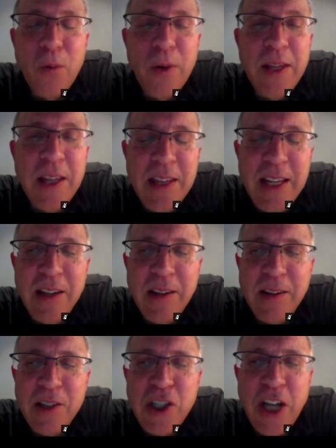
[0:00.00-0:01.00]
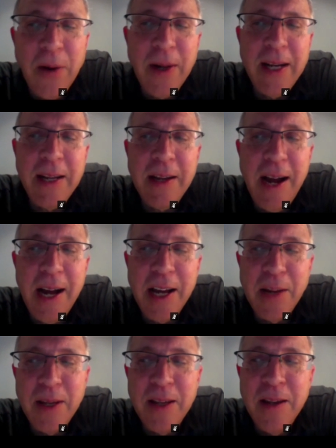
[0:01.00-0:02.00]
within the sharing
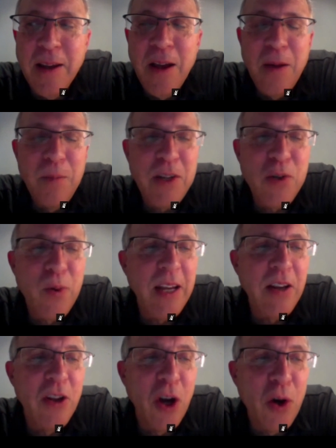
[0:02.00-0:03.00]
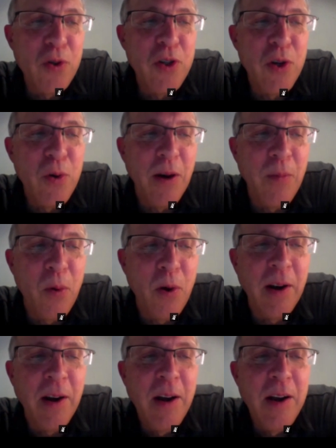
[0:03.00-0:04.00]
economy between those who are
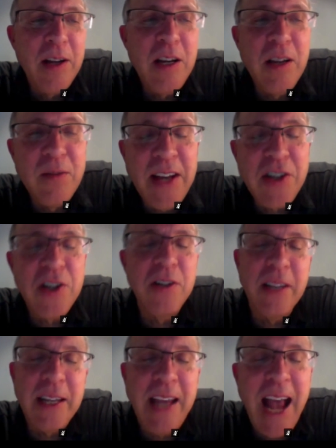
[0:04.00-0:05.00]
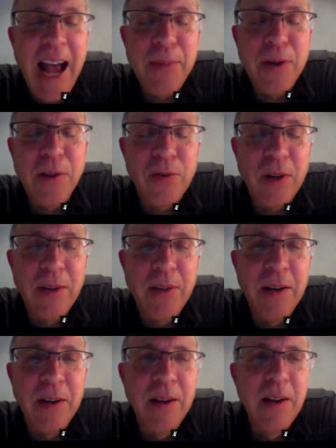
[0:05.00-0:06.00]
more conventionally
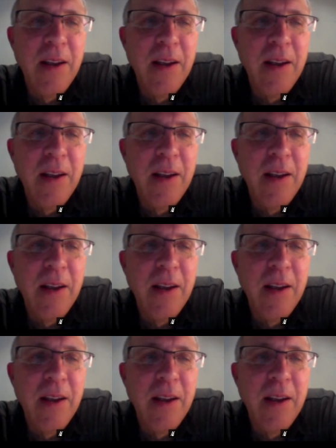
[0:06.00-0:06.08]
capital-driven